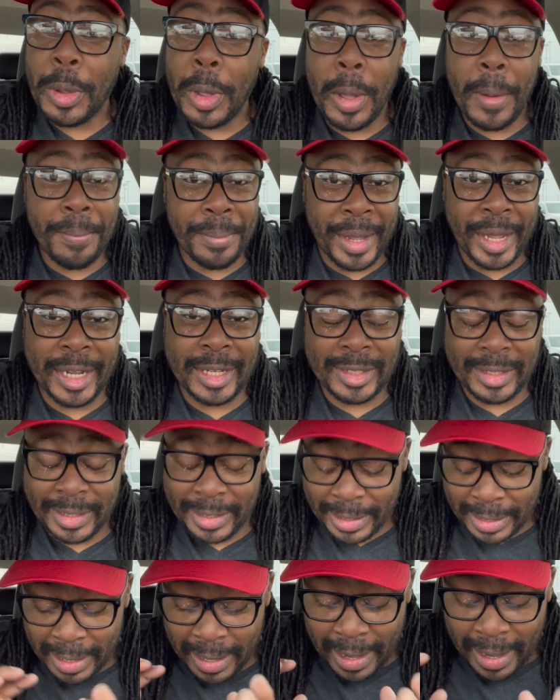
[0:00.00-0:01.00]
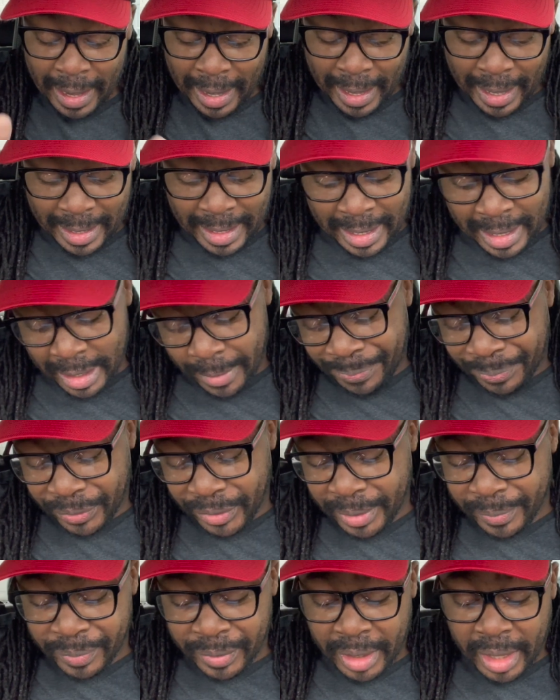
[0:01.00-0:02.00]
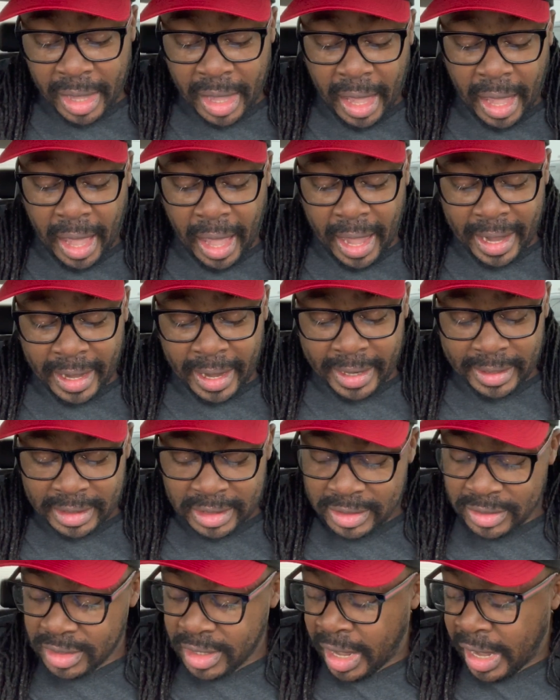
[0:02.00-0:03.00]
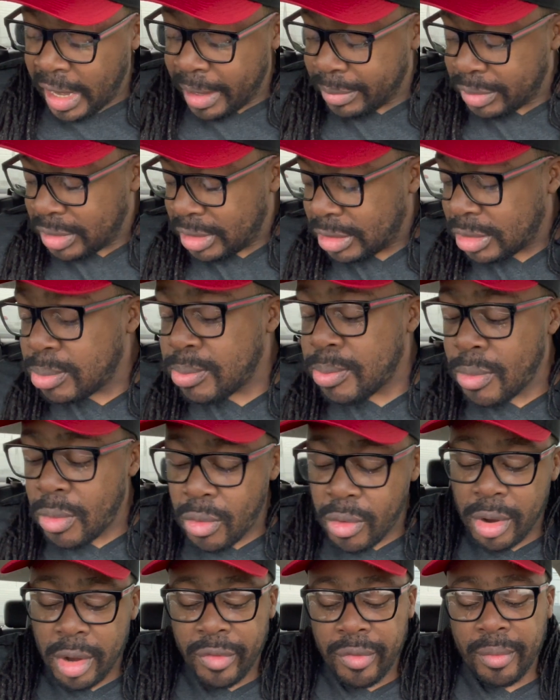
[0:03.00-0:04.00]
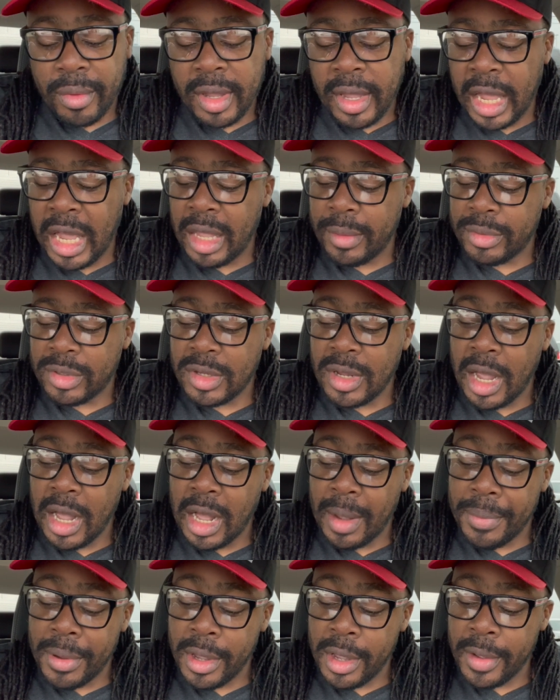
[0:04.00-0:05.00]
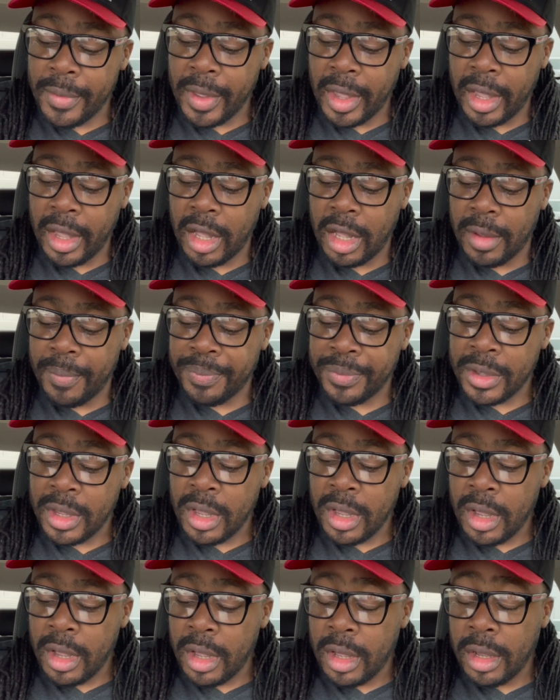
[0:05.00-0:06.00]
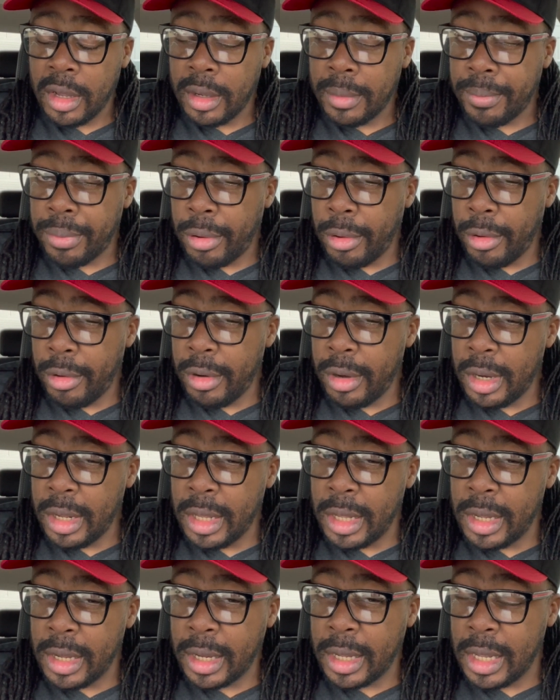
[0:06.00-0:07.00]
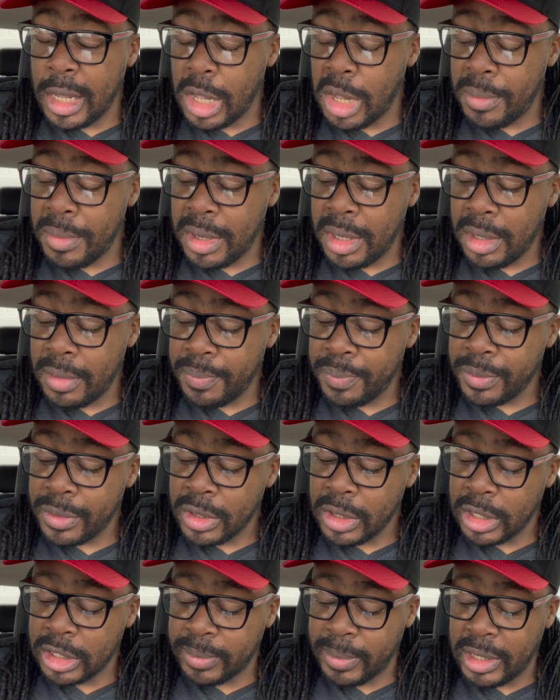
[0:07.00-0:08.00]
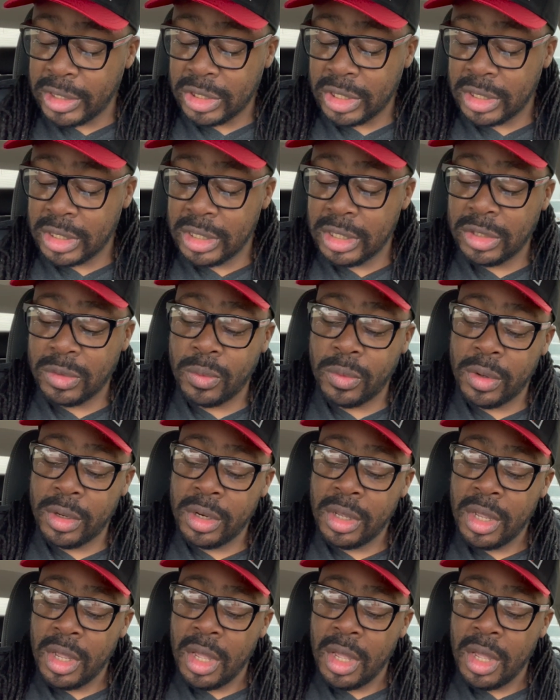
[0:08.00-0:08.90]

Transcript: amazing. And then I got these games this morning from GameStop. Uh, pretty uncommon, especially this one.